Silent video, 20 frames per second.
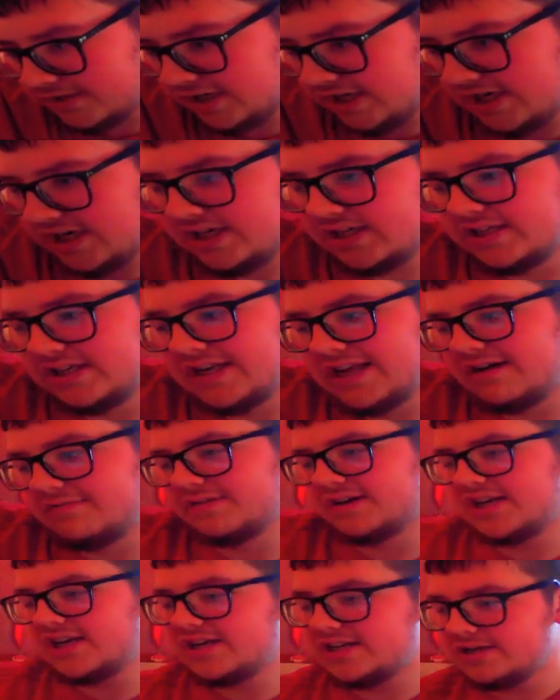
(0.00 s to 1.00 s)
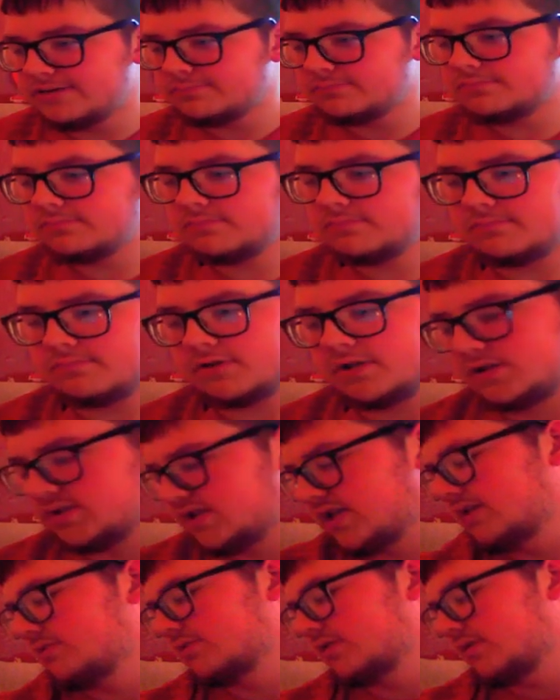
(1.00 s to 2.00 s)
think United will have it in them,
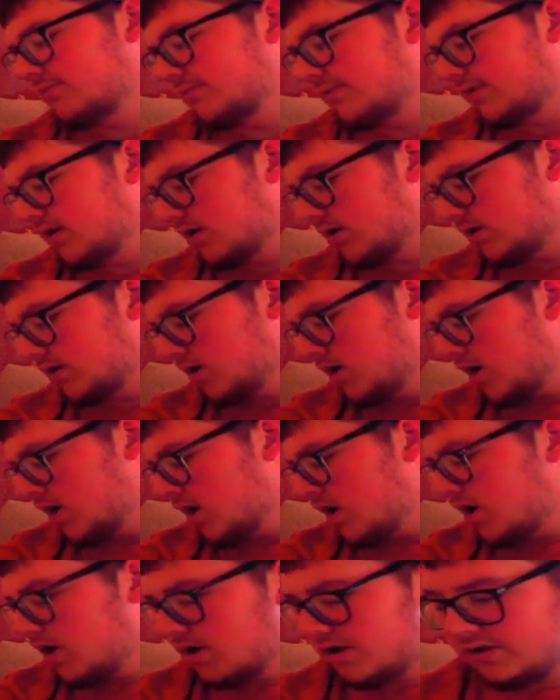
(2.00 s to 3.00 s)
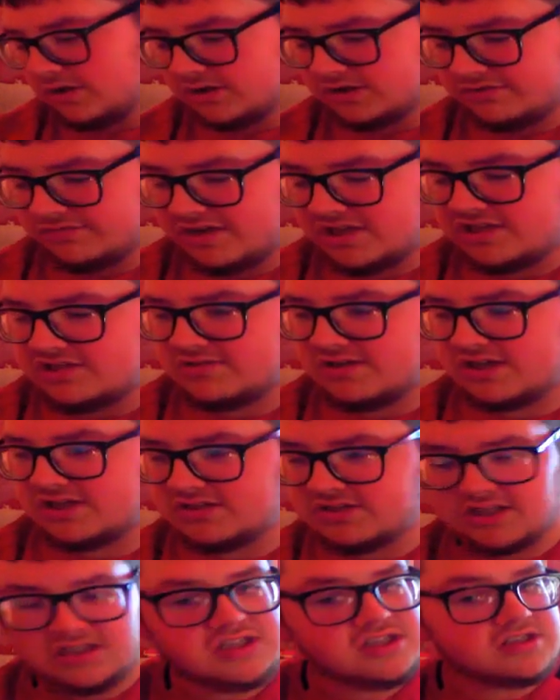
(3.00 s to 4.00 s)
considering that we've got loads of
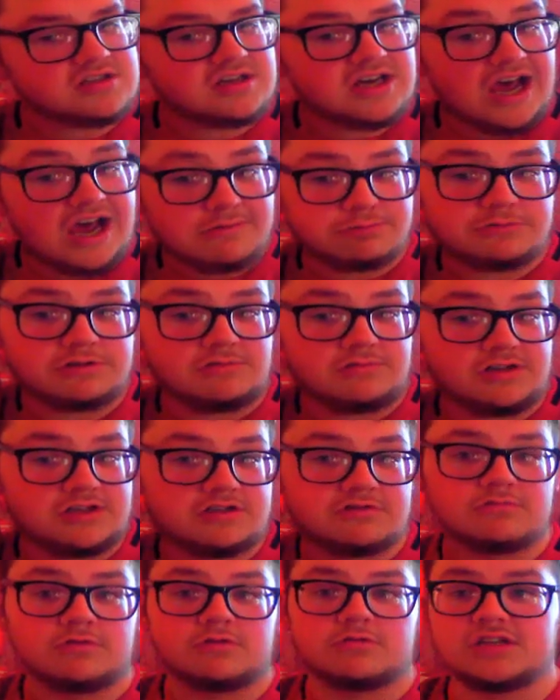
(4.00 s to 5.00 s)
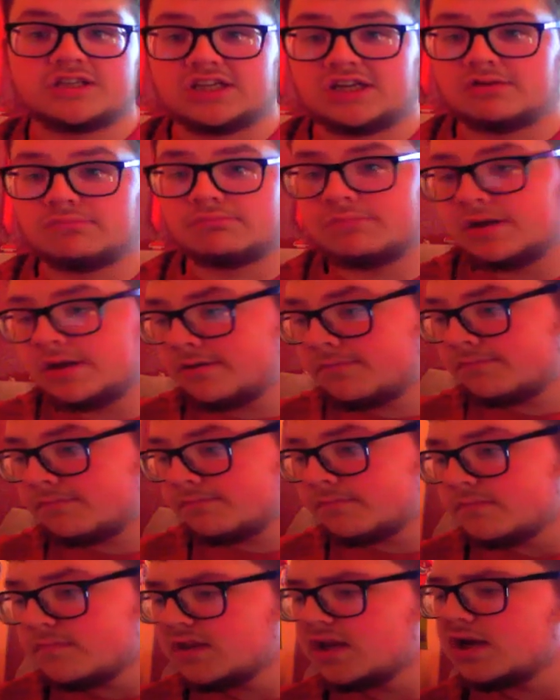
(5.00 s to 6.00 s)
injuries, which is going to absolutely screw the team.
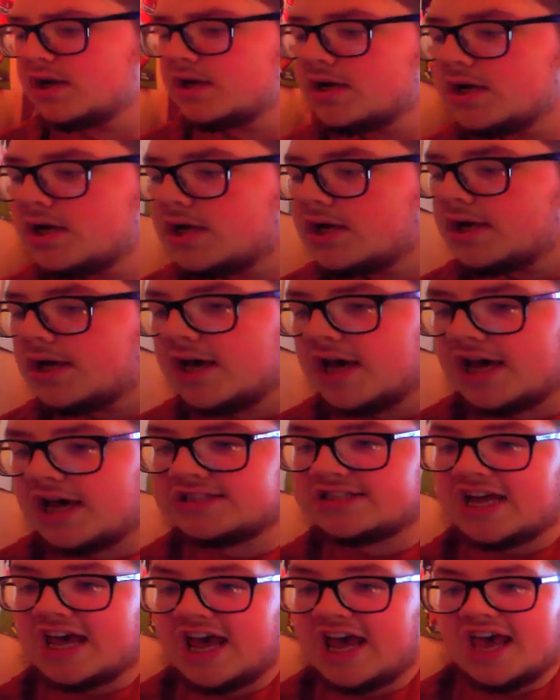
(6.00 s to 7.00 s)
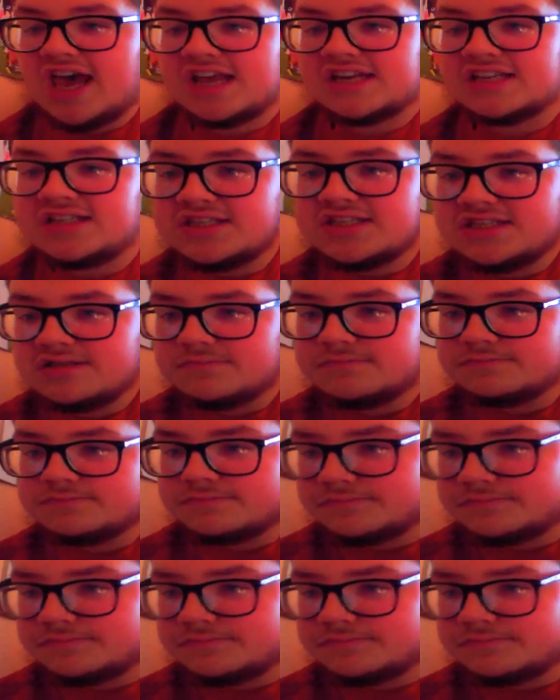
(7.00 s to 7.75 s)
Head-to-heads,